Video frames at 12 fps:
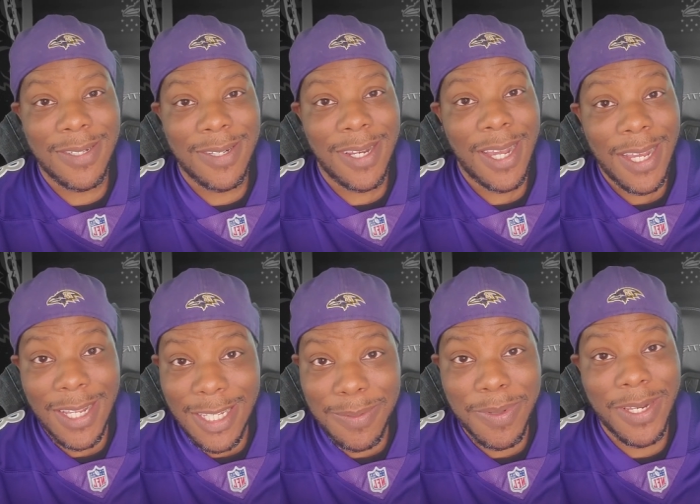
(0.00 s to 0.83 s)
Now
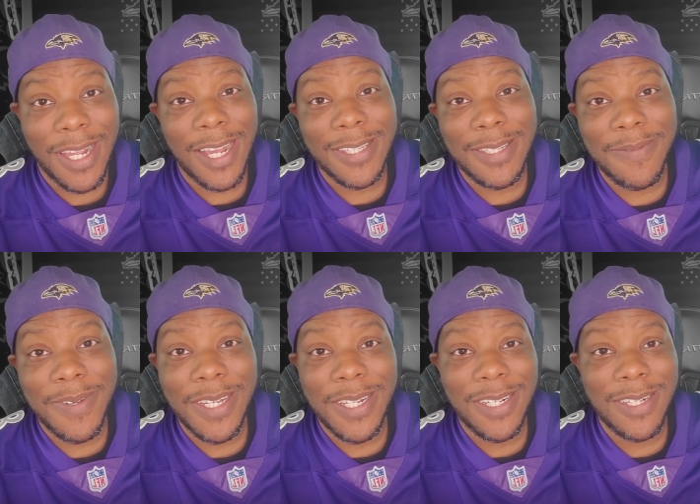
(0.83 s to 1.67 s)
he's been
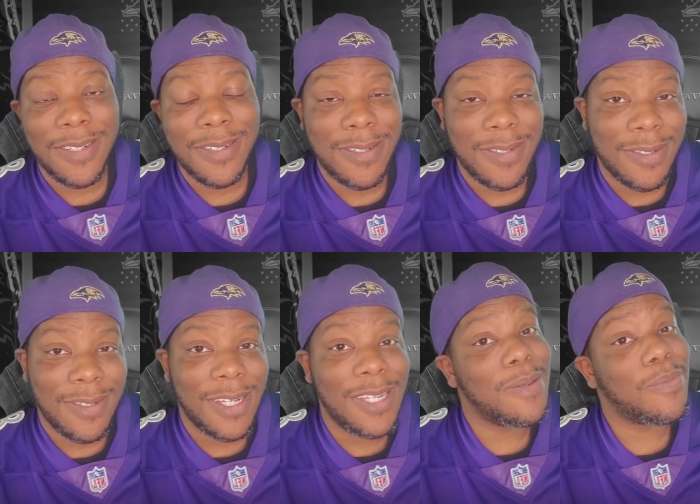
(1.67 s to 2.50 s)
activated.
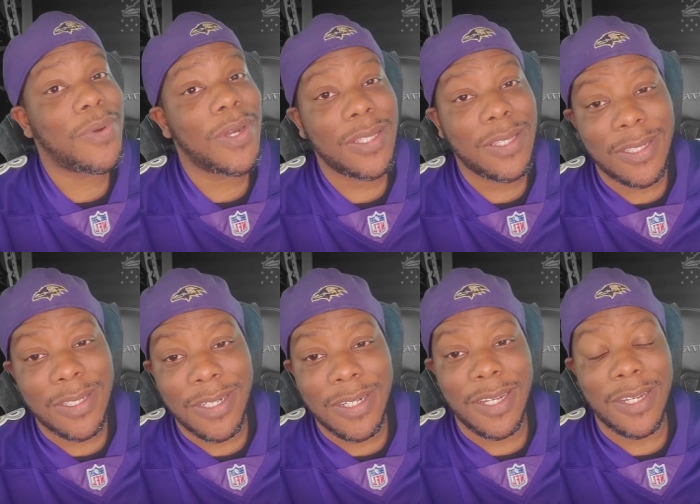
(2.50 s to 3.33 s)
He didn't practice
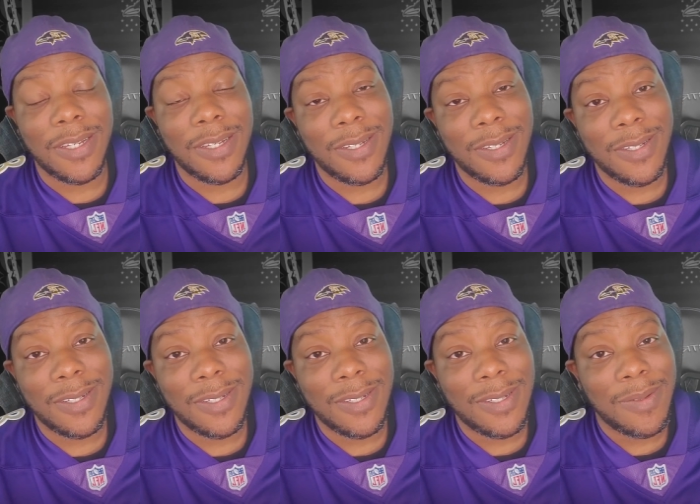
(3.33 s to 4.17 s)
today,
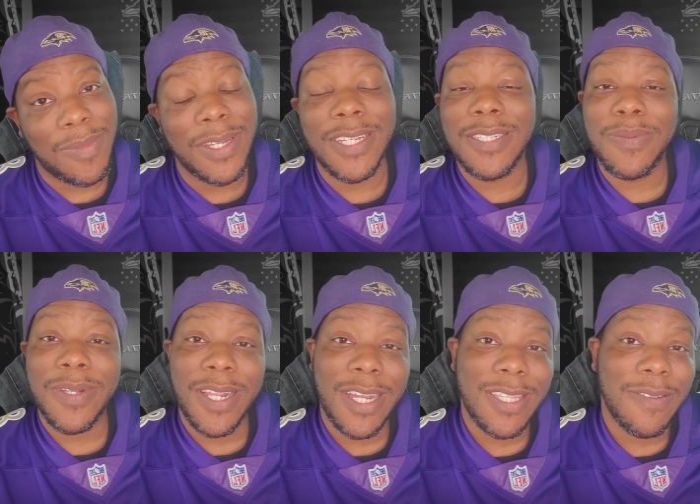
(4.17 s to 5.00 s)
but he's been
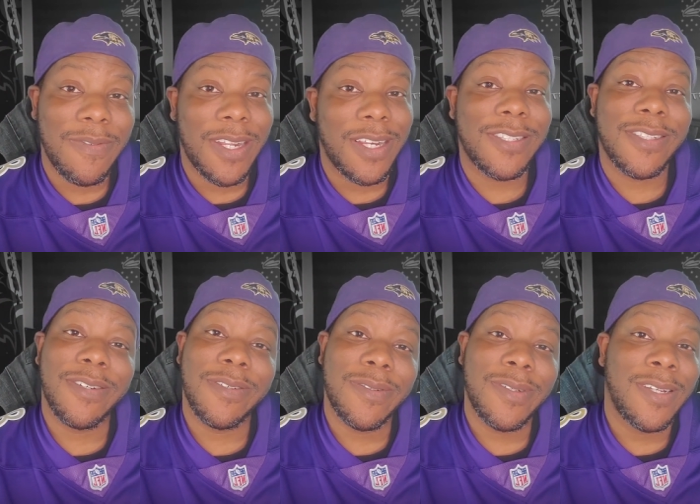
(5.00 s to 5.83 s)
activated,
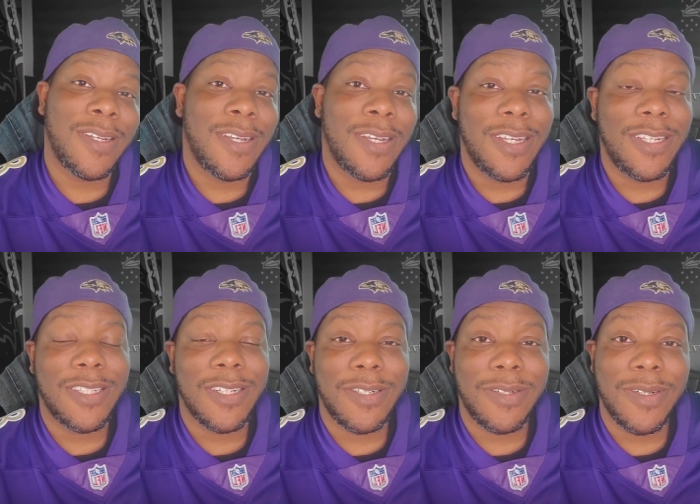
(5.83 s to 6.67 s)
so he's
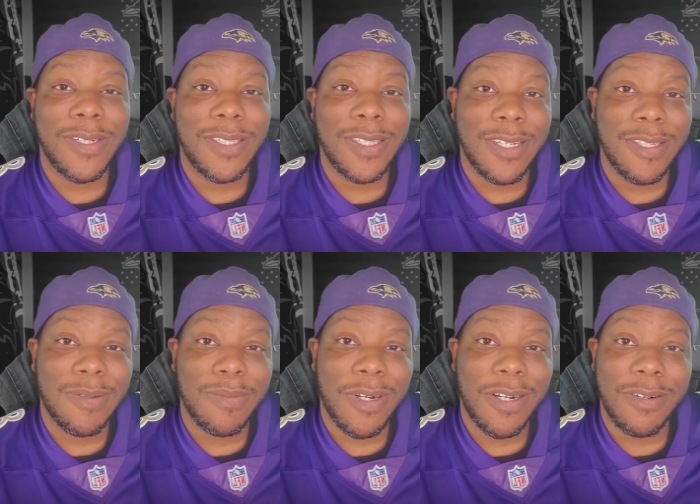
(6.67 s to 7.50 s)
gonna do his thing
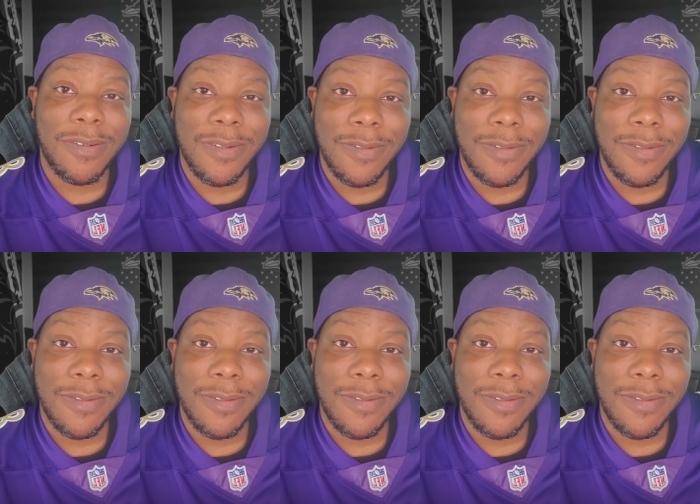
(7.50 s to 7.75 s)
tomorrow.